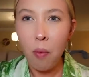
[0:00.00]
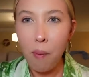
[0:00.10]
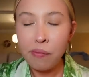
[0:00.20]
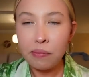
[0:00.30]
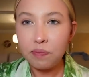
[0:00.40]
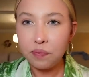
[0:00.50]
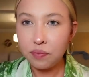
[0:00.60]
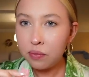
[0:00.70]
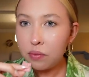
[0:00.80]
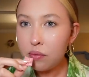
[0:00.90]
Mine is
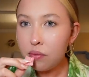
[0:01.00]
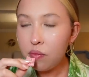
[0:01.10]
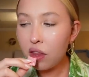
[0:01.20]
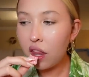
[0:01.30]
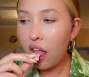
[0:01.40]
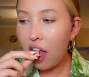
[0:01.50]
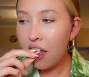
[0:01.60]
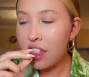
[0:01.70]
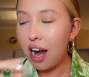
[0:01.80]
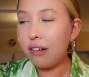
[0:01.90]
TK's Juicy Pulls.